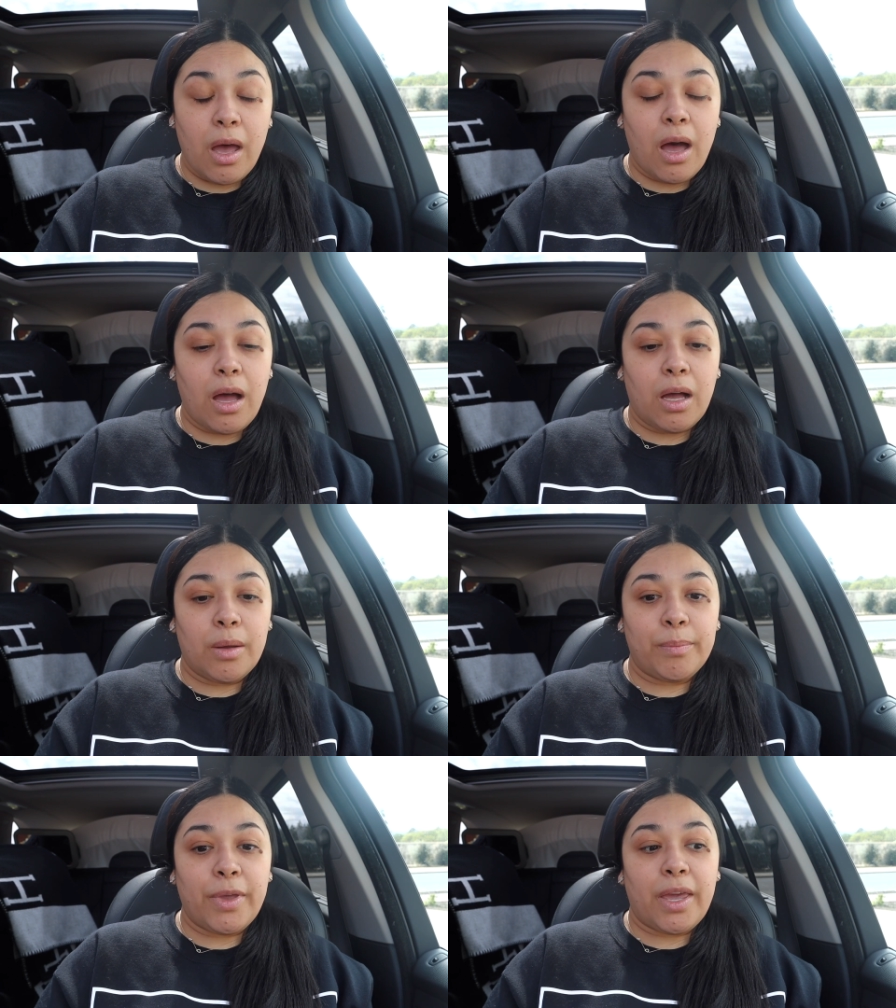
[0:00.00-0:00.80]

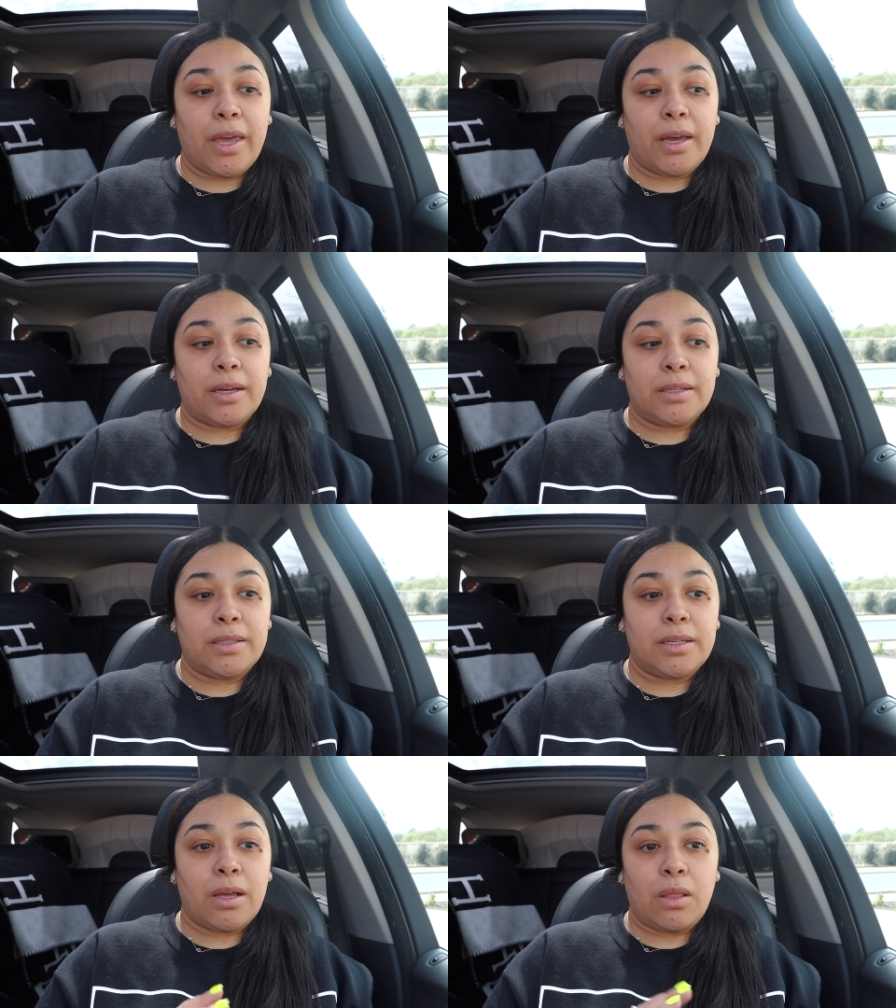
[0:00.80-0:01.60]
um,
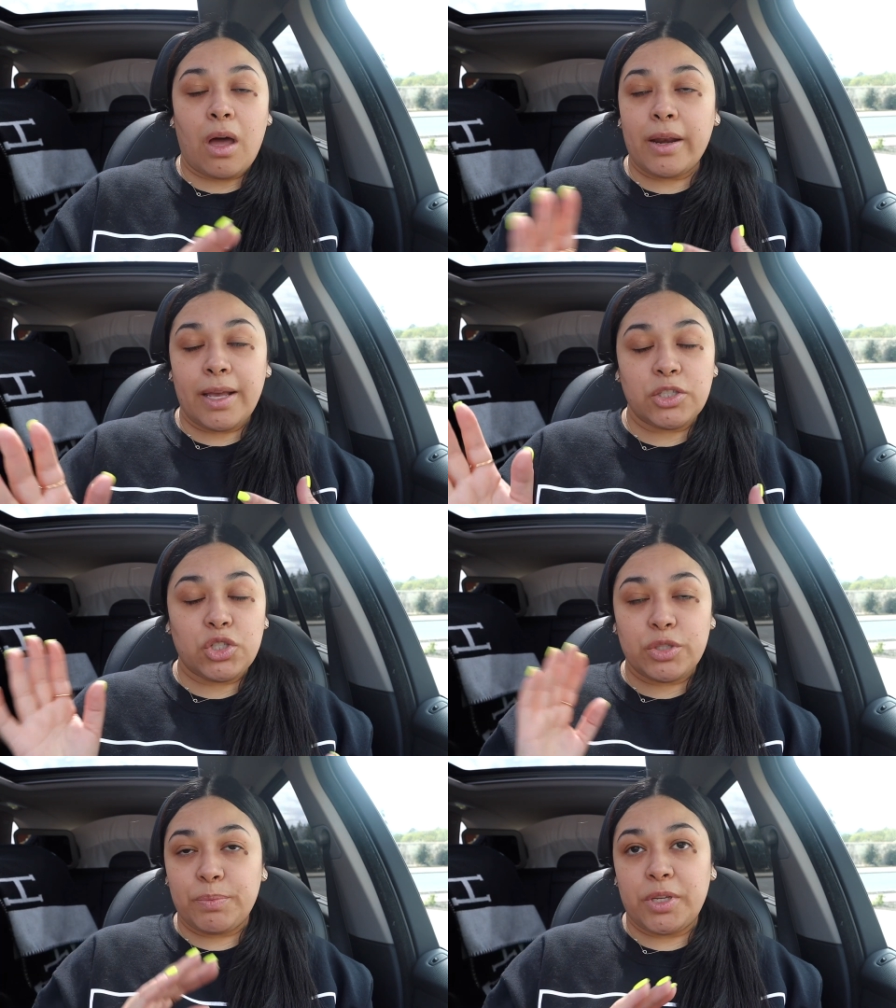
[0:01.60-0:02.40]
and a lot has
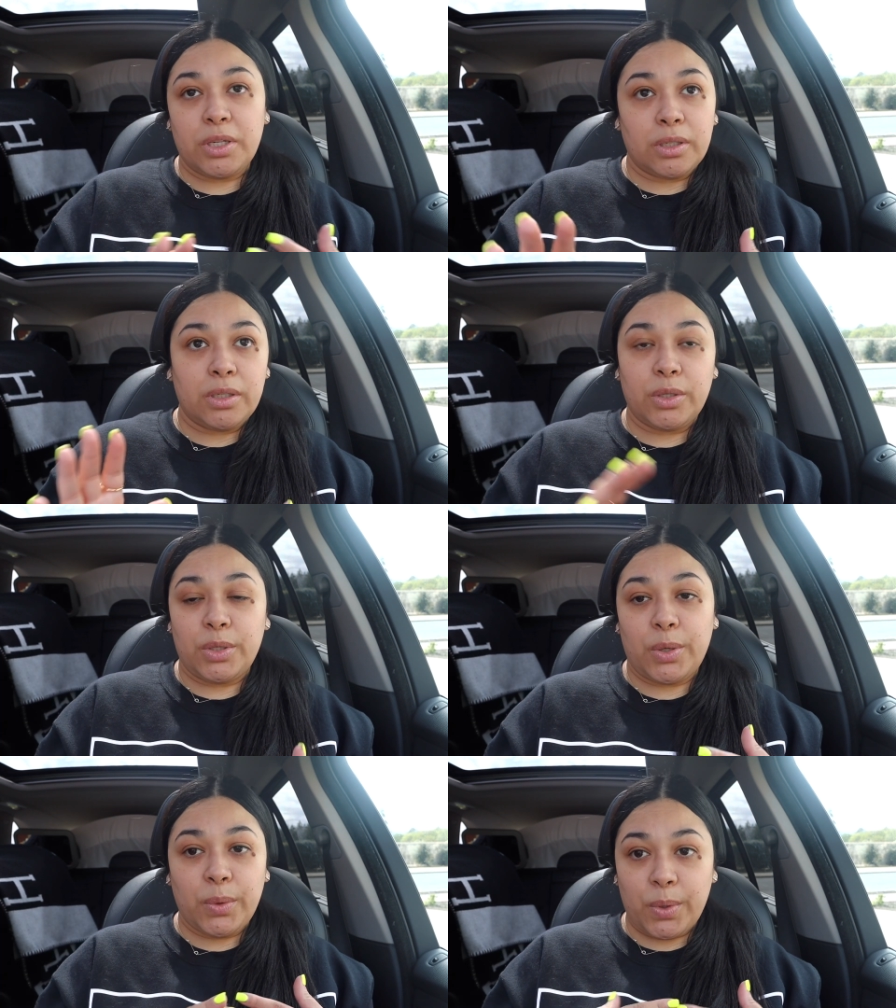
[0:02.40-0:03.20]
just been, you
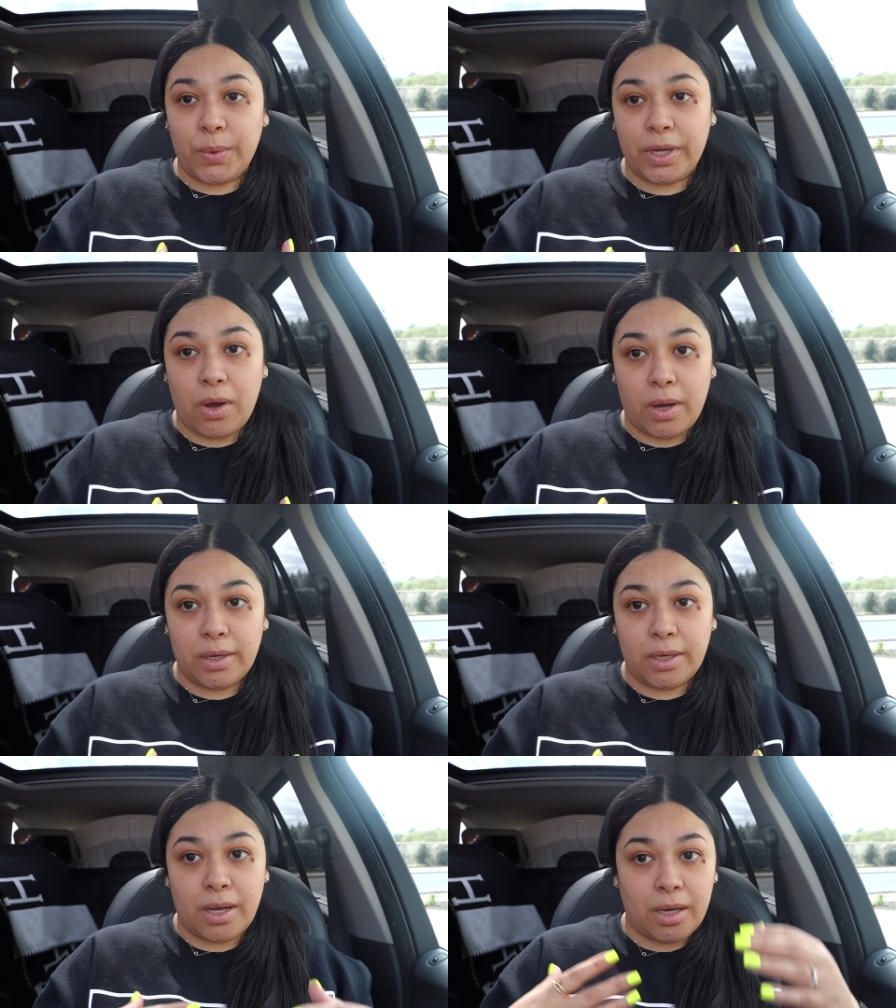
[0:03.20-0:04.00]
know, going
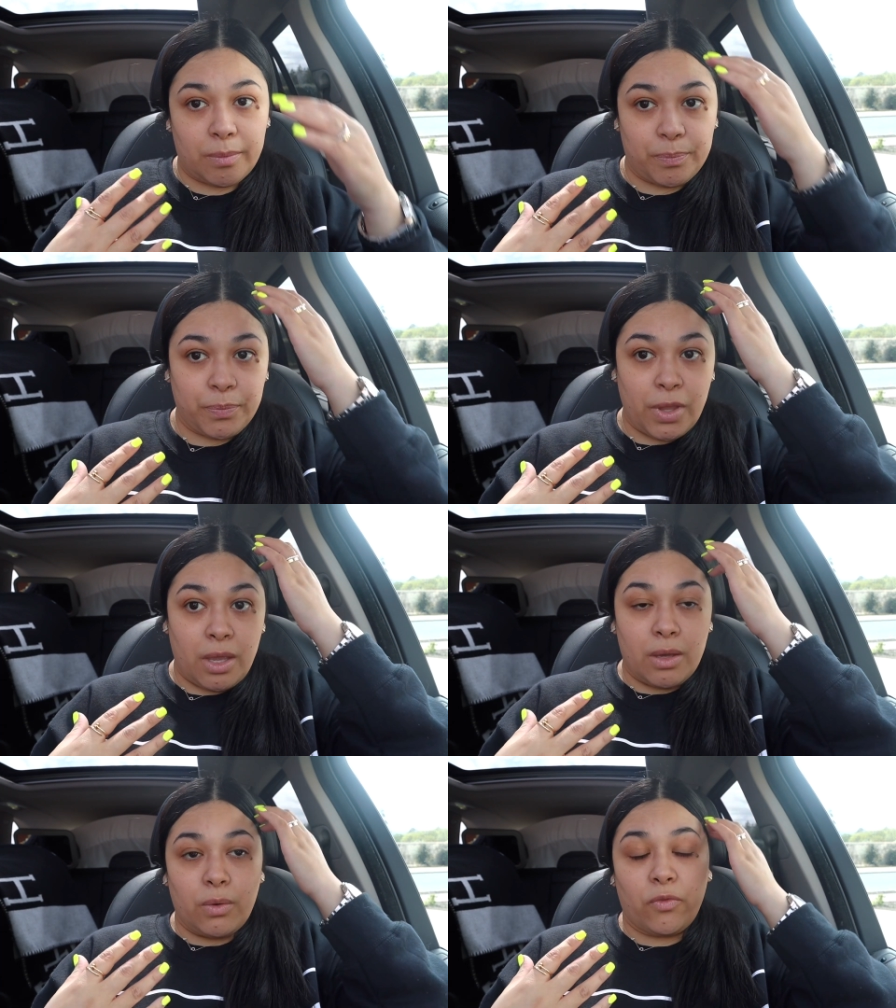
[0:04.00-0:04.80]
on um,
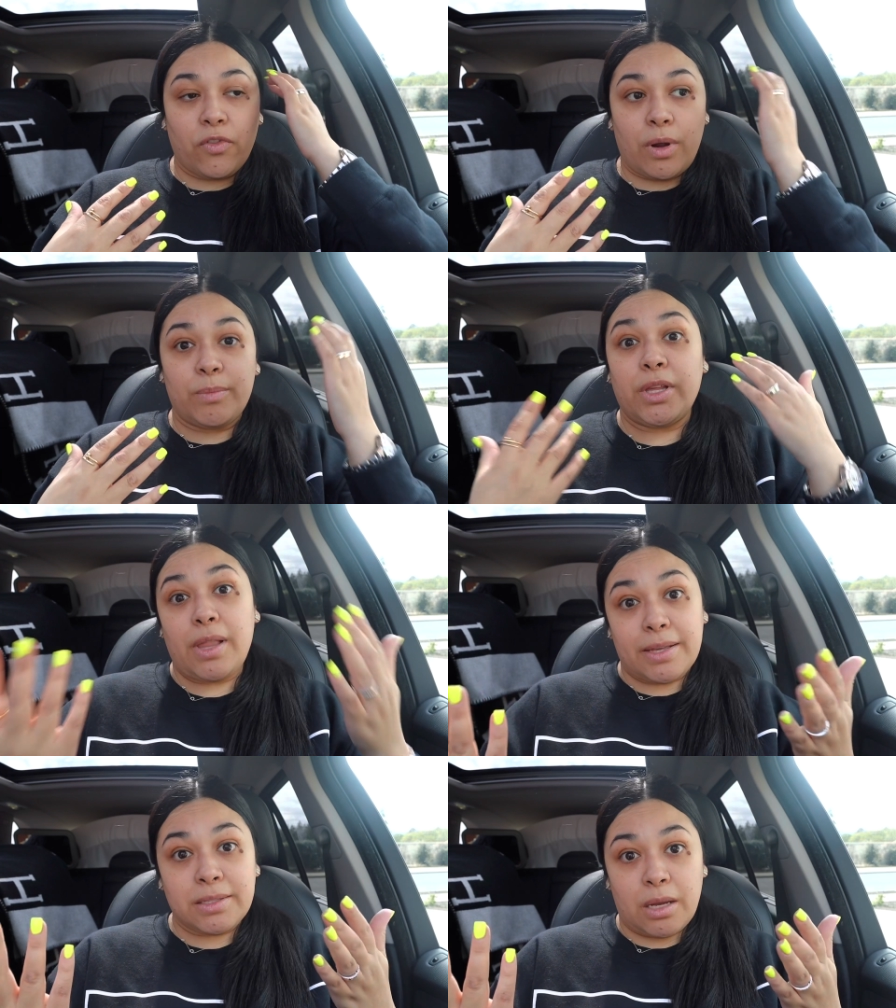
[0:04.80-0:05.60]
from the
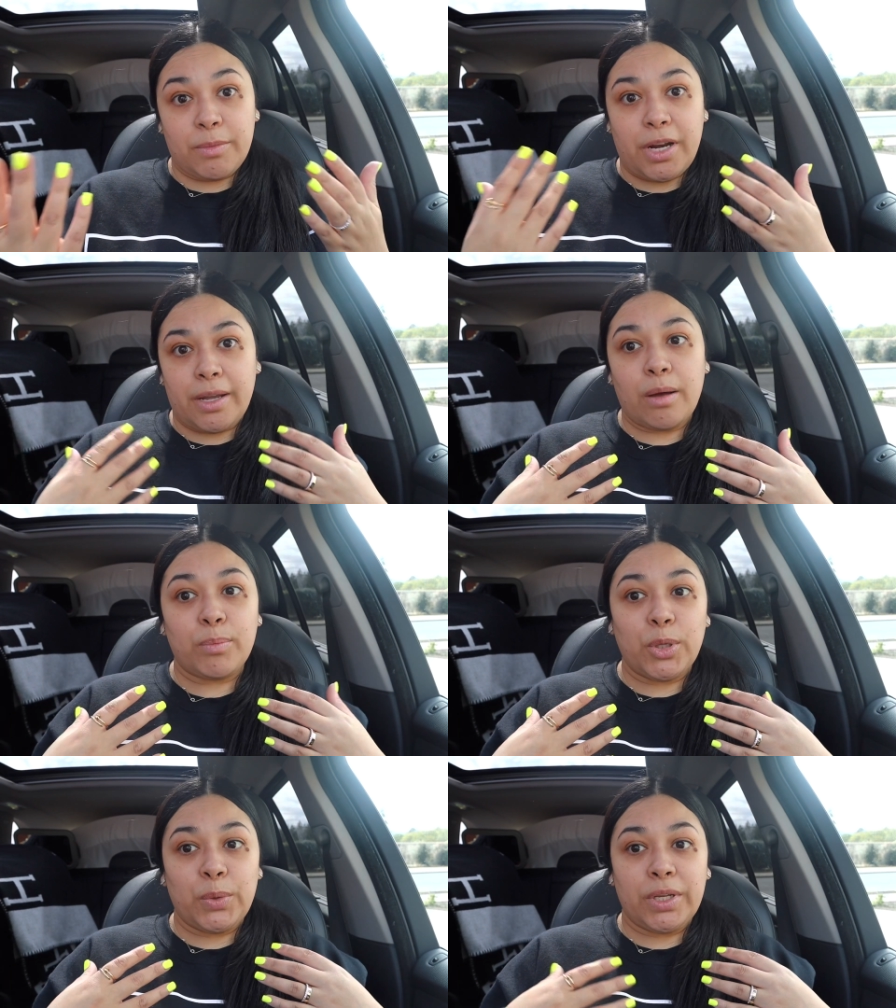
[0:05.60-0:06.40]
last time that I
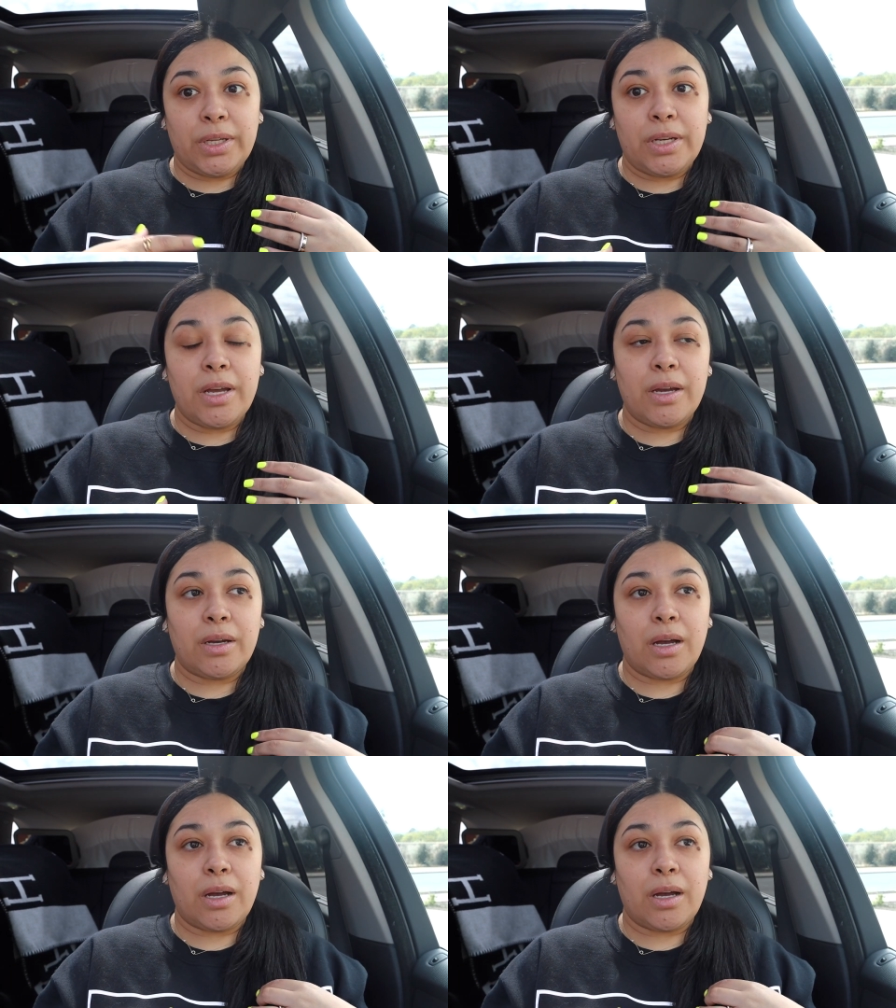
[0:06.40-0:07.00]
uploaded.